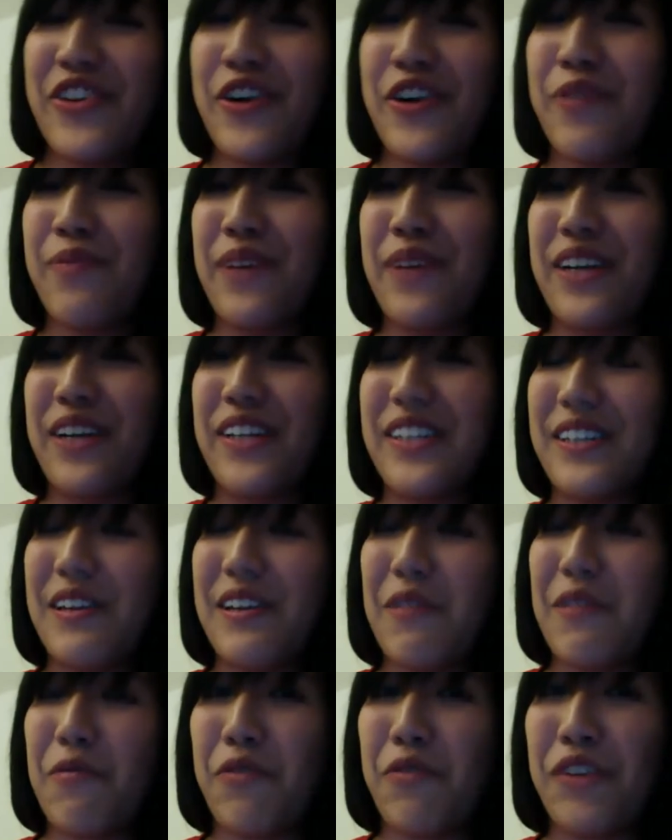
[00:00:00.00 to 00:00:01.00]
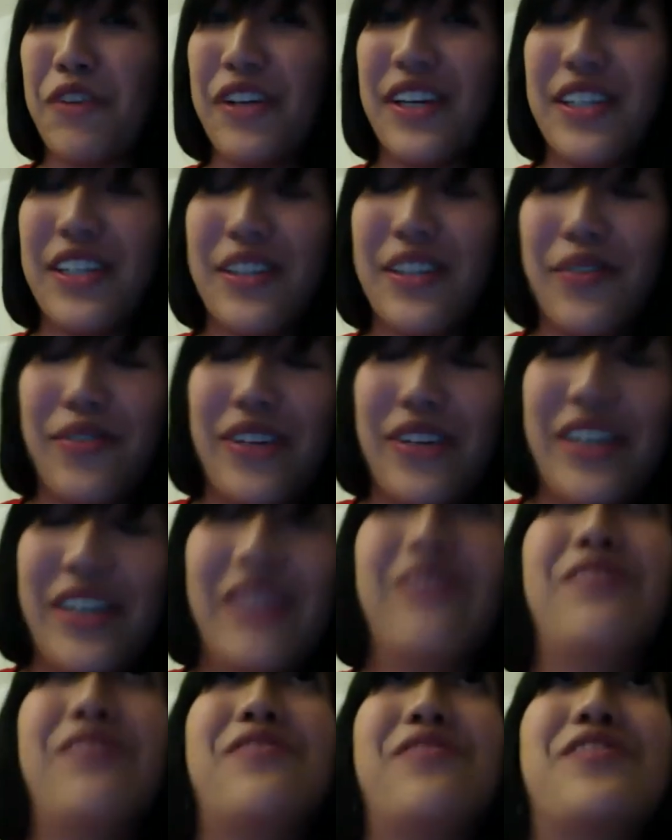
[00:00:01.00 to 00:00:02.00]
but really good to read.
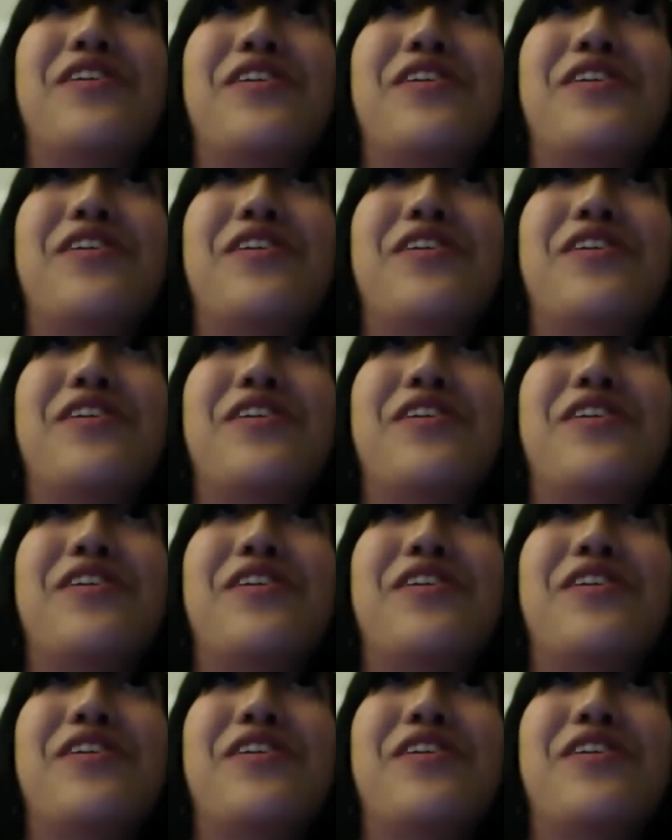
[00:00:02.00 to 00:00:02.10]
Overall,